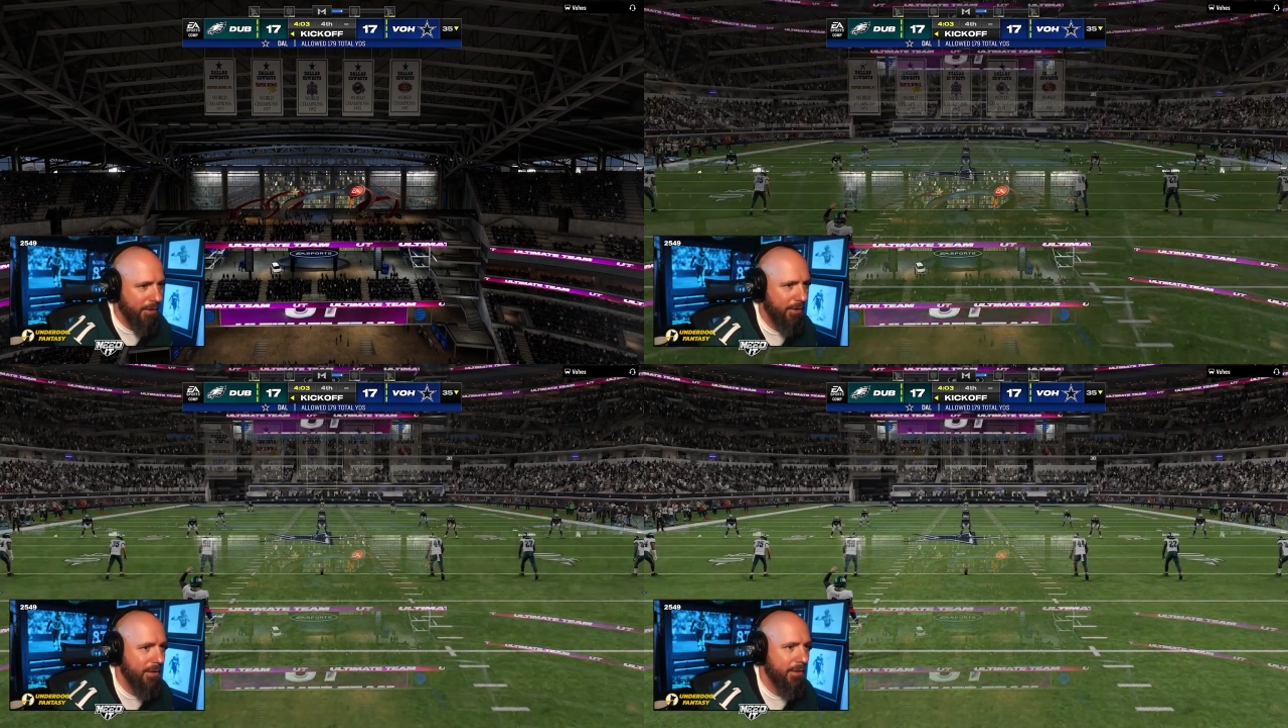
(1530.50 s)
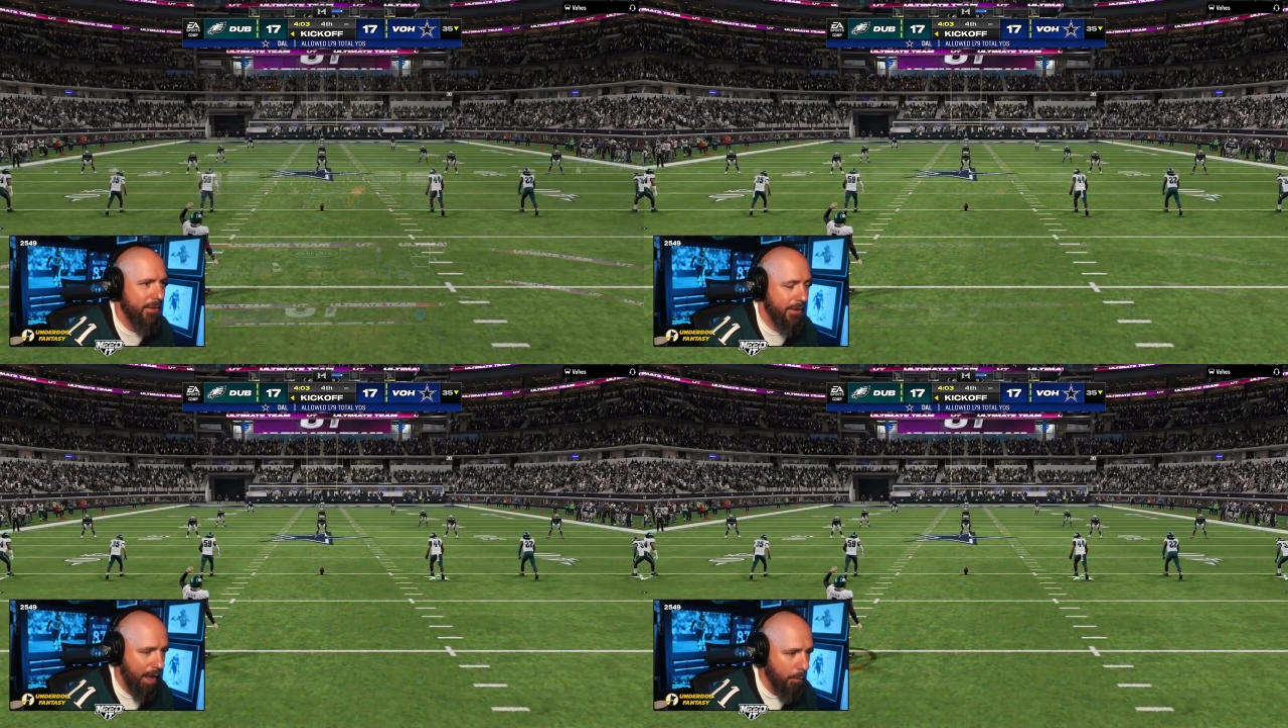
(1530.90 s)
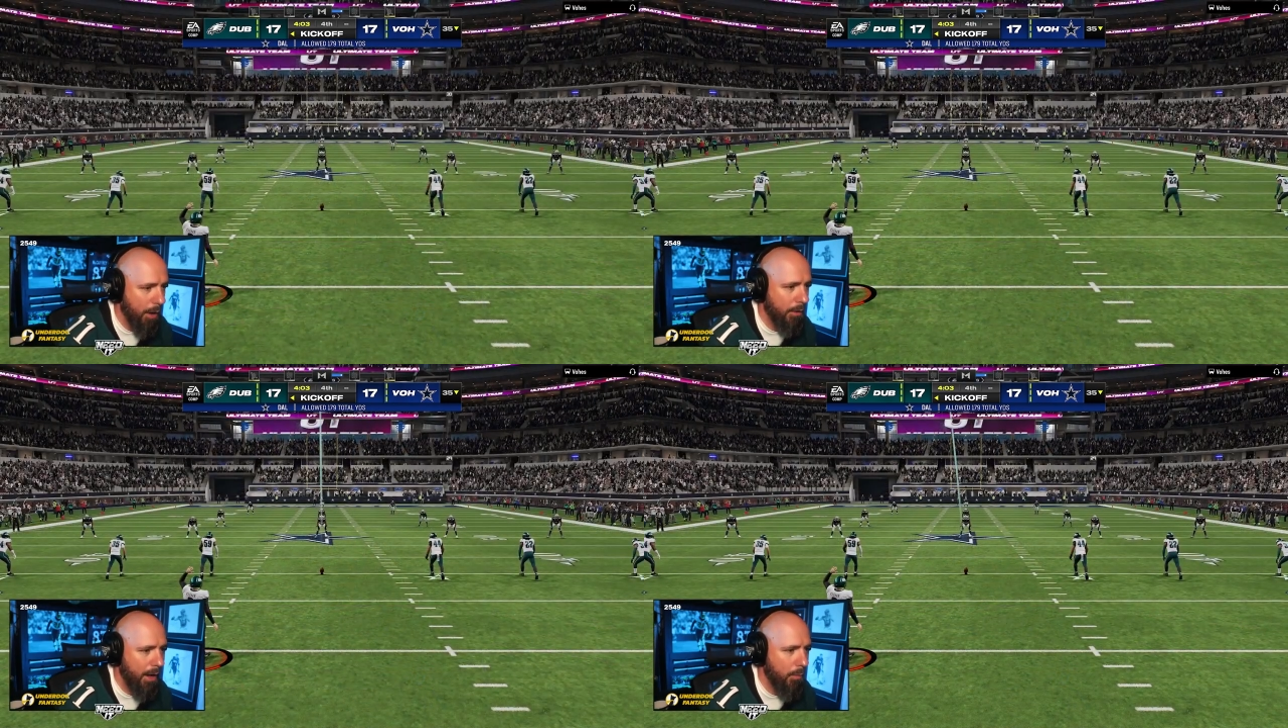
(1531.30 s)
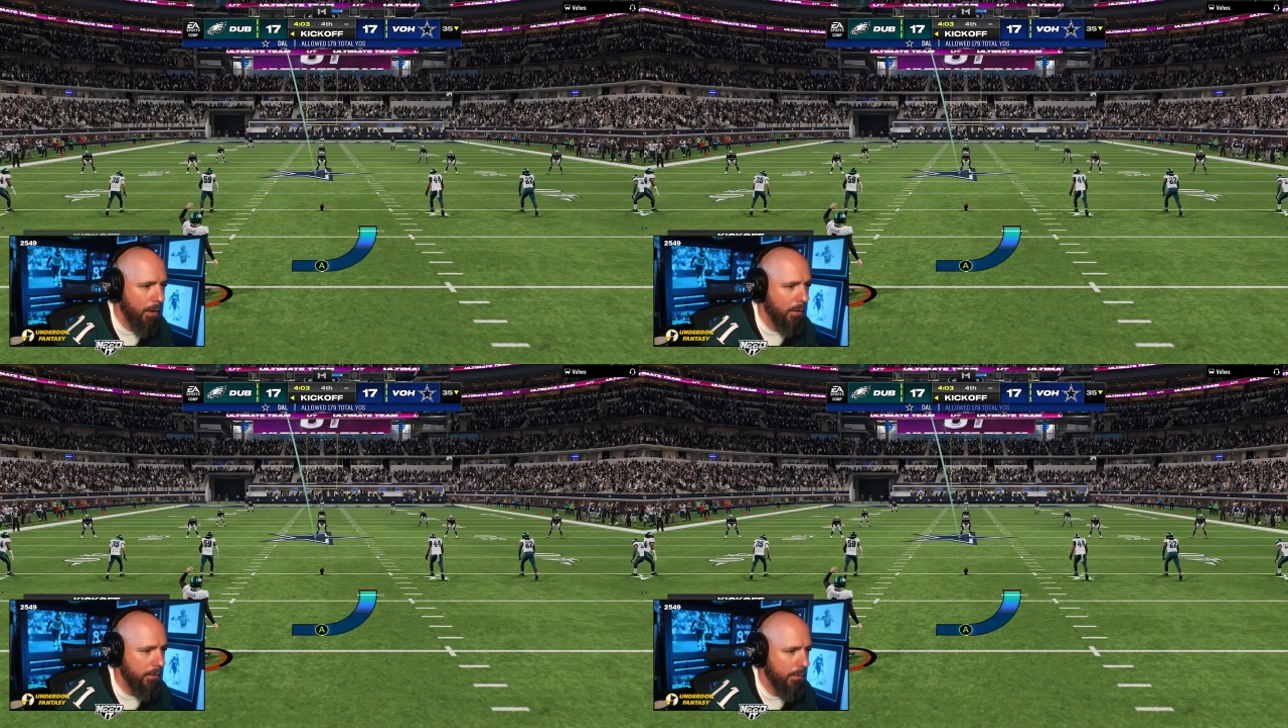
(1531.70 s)
Stand out. I will. I
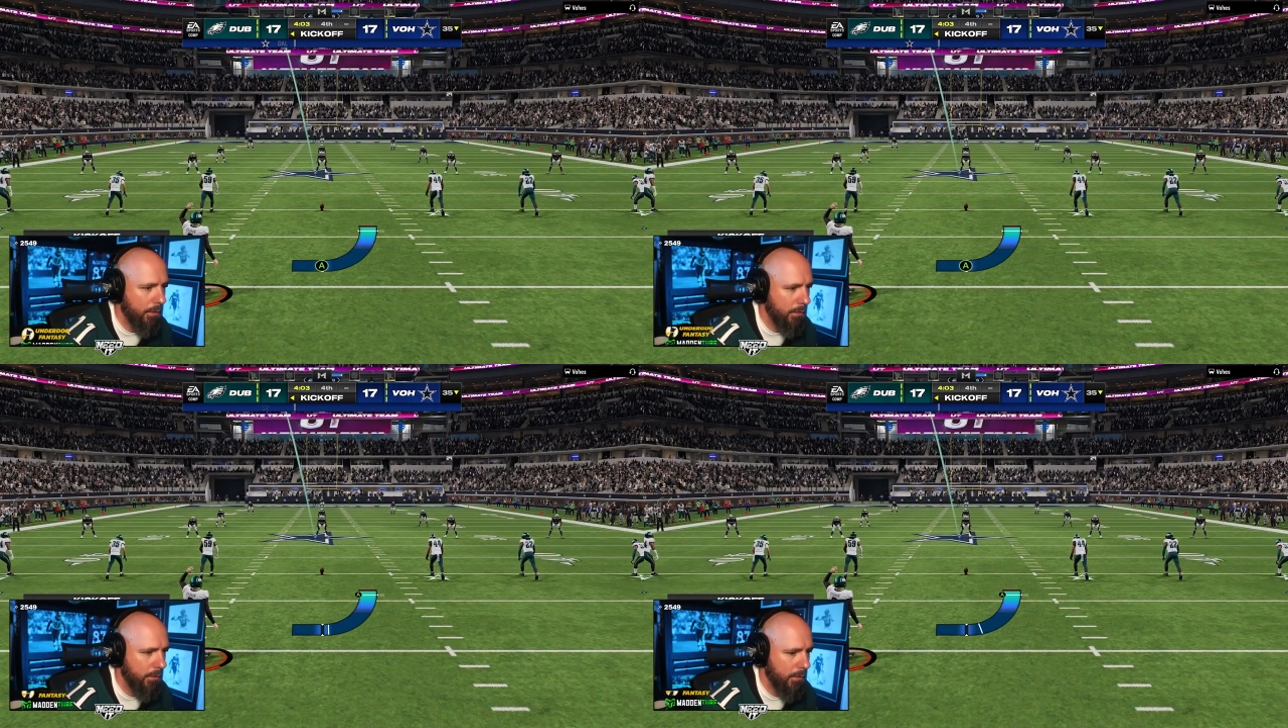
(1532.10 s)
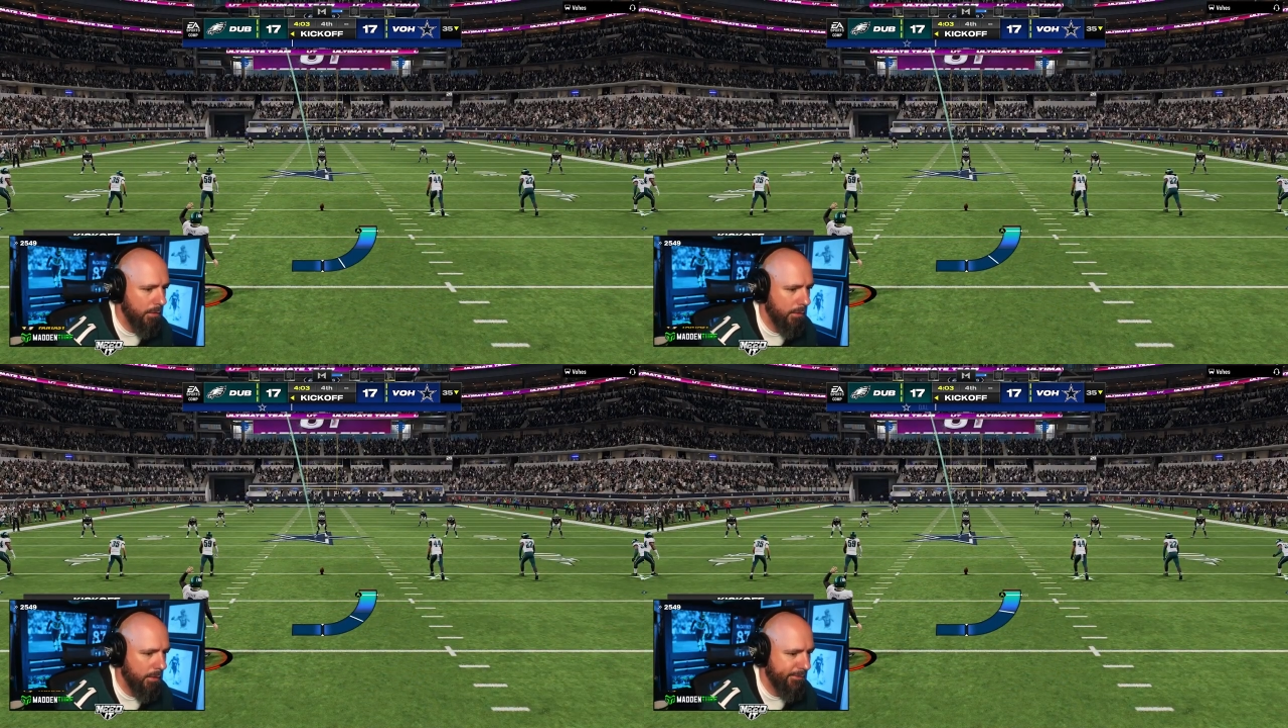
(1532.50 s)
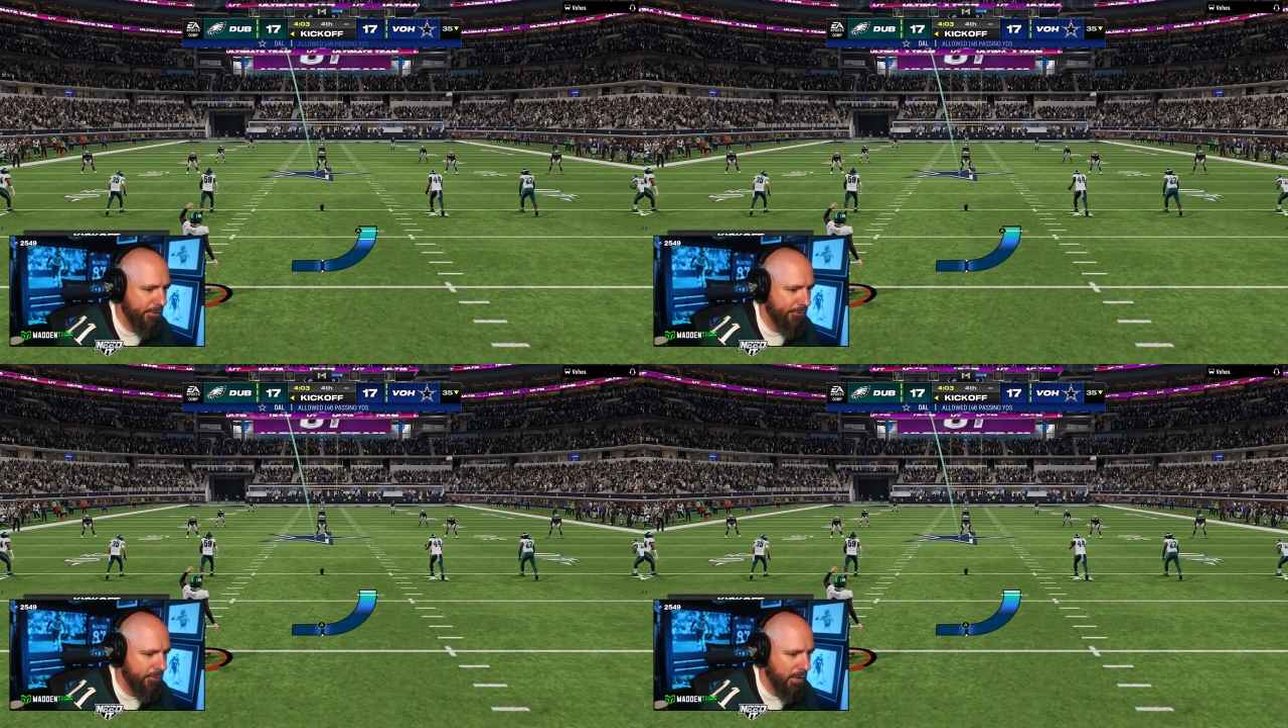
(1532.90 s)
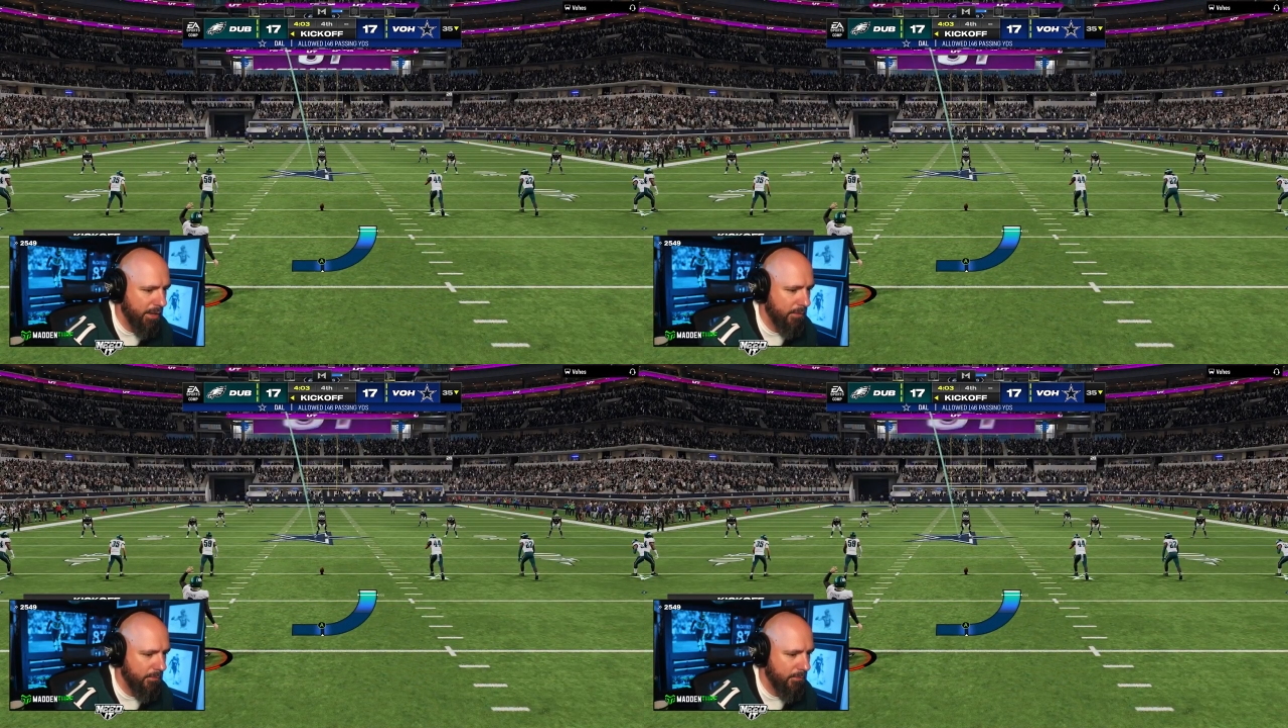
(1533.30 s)
will. Until it's too late.